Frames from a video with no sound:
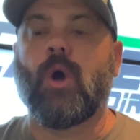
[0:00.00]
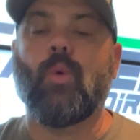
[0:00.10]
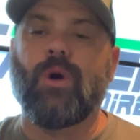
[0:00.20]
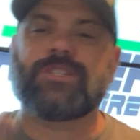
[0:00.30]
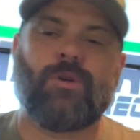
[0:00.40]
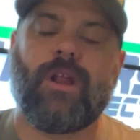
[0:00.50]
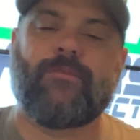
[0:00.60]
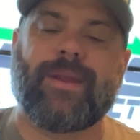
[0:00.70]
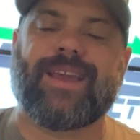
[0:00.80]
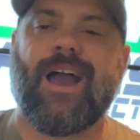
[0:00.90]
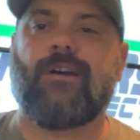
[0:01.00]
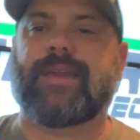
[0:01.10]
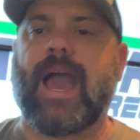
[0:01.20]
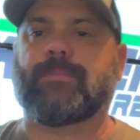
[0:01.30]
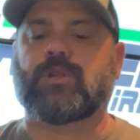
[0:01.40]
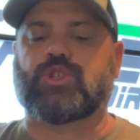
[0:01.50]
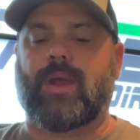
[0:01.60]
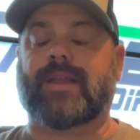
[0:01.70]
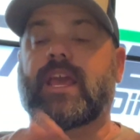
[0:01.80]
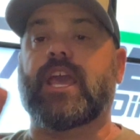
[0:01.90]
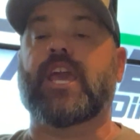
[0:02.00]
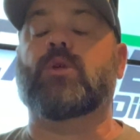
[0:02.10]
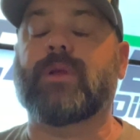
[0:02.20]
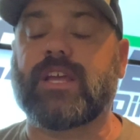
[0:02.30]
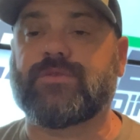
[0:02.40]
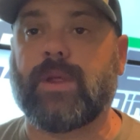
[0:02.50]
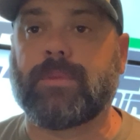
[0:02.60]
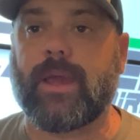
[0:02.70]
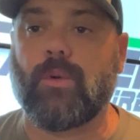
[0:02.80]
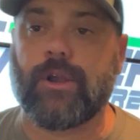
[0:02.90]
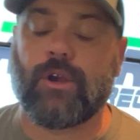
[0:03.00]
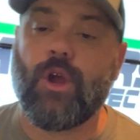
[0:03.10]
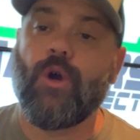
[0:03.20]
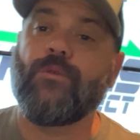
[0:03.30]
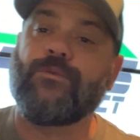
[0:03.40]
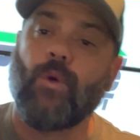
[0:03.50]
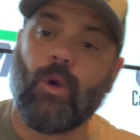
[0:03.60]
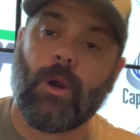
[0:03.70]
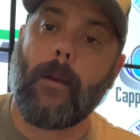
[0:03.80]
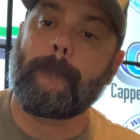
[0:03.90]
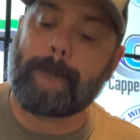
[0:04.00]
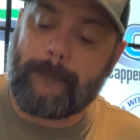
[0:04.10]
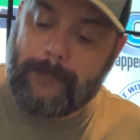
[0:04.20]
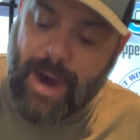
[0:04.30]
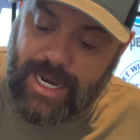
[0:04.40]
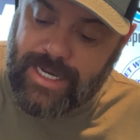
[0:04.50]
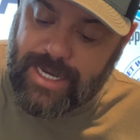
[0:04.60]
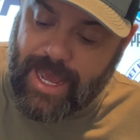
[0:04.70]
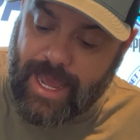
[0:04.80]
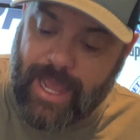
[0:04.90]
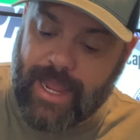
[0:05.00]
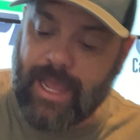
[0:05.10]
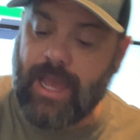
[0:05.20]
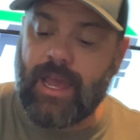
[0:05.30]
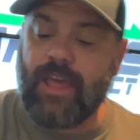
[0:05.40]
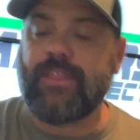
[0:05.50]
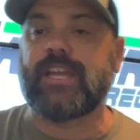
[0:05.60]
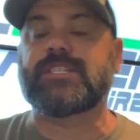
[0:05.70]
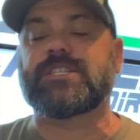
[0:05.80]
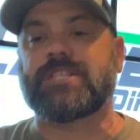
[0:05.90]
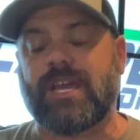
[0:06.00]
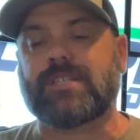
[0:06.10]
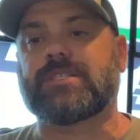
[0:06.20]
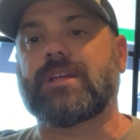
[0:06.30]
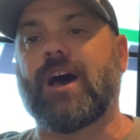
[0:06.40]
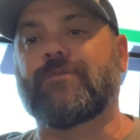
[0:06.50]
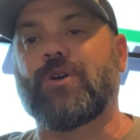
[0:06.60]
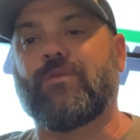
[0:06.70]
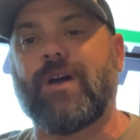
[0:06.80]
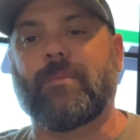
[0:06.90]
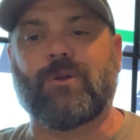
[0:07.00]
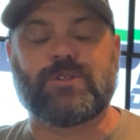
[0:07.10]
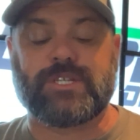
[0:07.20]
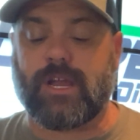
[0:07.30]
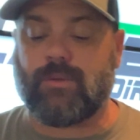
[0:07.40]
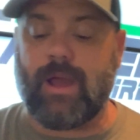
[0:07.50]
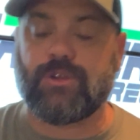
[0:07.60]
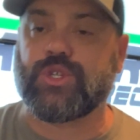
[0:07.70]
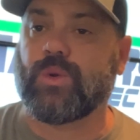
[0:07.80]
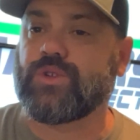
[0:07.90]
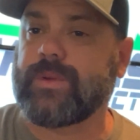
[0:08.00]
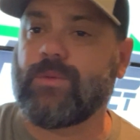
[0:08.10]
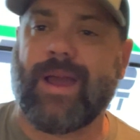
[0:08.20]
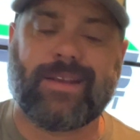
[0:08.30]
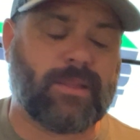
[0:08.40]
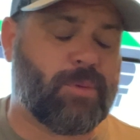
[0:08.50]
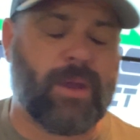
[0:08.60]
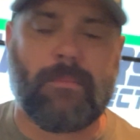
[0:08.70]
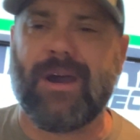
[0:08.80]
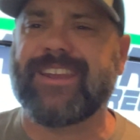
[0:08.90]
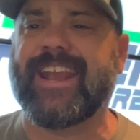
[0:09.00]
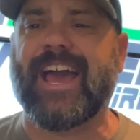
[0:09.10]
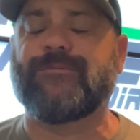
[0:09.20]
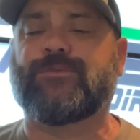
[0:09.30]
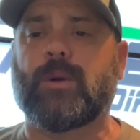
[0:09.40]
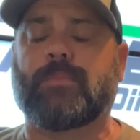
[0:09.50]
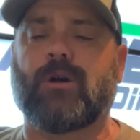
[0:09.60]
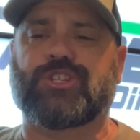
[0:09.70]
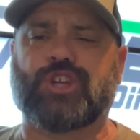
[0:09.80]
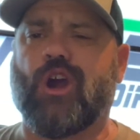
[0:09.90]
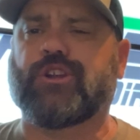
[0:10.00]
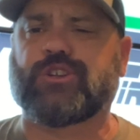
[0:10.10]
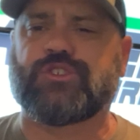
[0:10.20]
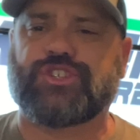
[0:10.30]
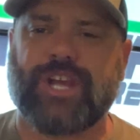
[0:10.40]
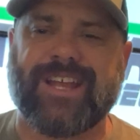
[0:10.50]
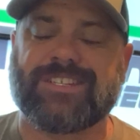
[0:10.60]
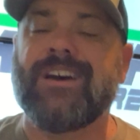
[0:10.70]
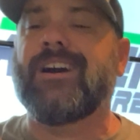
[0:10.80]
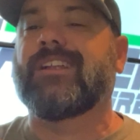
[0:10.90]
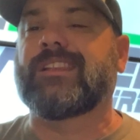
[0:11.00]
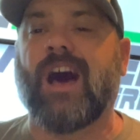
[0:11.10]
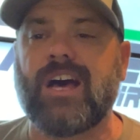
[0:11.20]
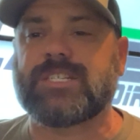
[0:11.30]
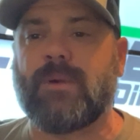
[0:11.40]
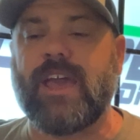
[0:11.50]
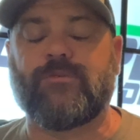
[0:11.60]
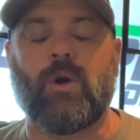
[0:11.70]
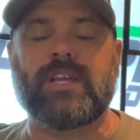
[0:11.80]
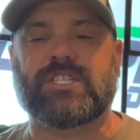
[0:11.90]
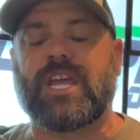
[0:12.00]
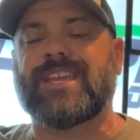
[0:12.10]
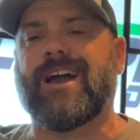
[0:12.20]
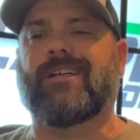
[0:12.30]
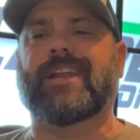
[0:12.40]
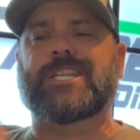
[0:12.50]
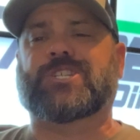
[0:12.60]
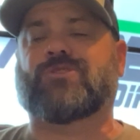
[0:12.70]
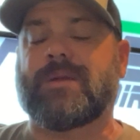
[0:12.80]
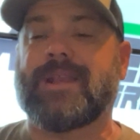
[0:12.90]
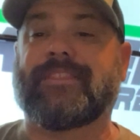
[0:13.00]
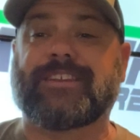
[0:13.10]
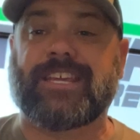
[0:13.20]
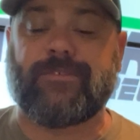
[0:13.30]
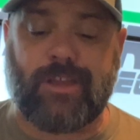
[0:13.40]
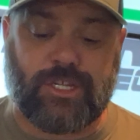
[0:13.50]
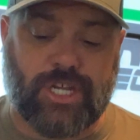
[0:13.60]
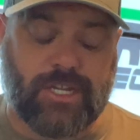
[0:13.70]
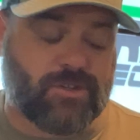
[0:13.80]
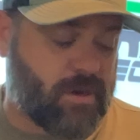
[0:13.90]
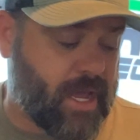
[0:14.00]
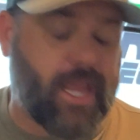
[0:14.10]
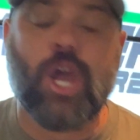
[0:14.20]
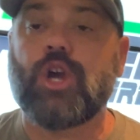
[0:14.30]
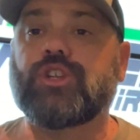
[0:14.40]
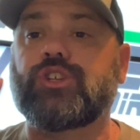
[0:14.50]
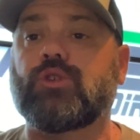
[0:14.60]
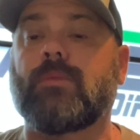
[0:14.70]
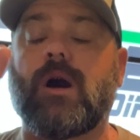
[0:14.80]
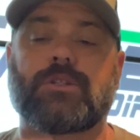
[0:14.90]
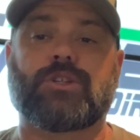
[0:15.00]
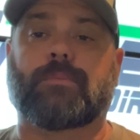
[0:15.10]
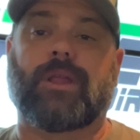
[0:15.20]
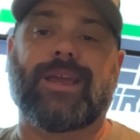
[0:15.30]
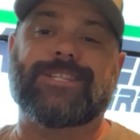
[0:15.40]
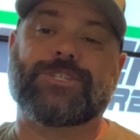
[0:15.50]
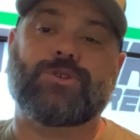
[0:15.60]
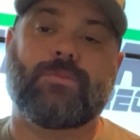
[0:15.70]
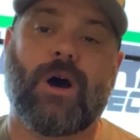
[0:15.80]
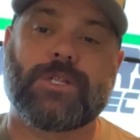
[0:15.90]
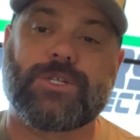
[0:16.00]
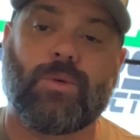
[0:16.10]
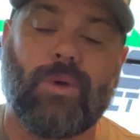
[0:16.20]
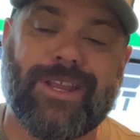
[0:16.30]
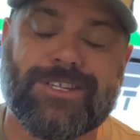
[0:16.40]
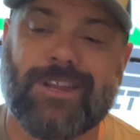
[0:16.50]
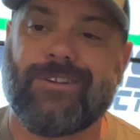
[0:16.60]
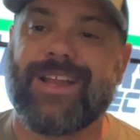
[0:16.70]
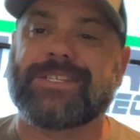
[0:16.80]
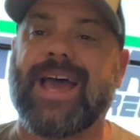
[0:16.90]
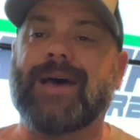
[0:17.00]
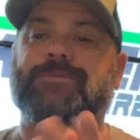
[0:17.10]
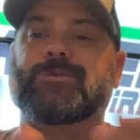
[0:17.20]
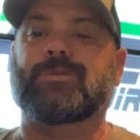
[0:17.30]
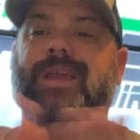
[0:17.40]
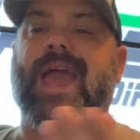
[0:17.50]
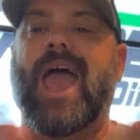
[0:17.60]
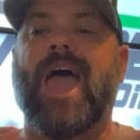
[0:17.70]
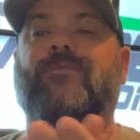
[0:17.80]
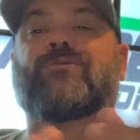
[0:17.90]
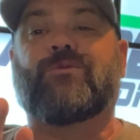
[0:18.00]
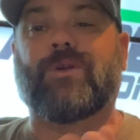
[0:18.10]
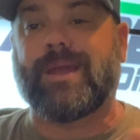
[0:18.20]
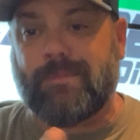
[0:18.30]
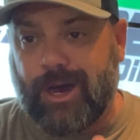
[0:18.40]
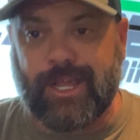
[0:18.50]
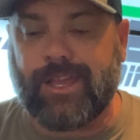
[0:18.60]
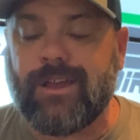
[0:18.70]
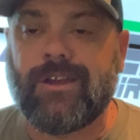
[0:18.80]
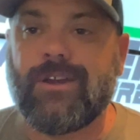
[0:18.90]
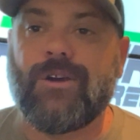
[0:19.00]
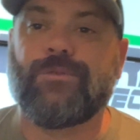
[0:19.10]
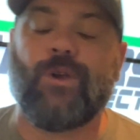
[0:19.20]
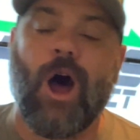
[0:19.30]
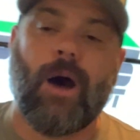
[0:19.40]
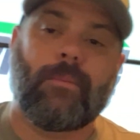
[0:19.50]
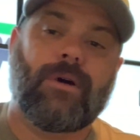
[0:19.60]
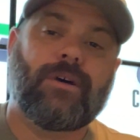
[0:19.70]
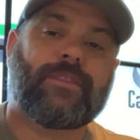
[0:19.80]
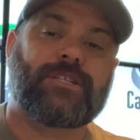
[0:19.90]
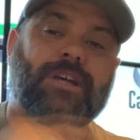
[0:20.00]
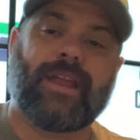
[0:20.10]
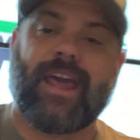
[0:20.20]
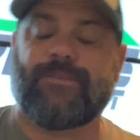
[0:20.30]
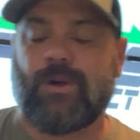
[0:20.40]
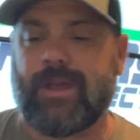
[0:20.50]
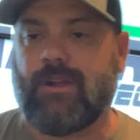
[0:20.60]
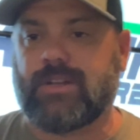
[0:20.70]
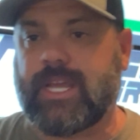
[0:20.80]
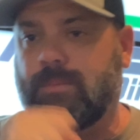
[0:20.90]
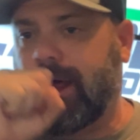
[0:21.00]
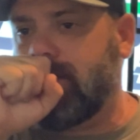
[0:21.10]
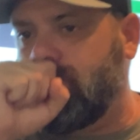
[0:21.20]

What's going on, everybody? Kyle Cappers Direct here. We as a free play winner for Monday, the 6th of November. Stick around, short, sweet, right to the point. Monday Night Football, Chargers, Jets. Lost my voice yelling and screaming at the TVs yesterday. Two monster plays, two monster wins. Congrats to absolutely everybody from the Sunday NFL Guarantee Play.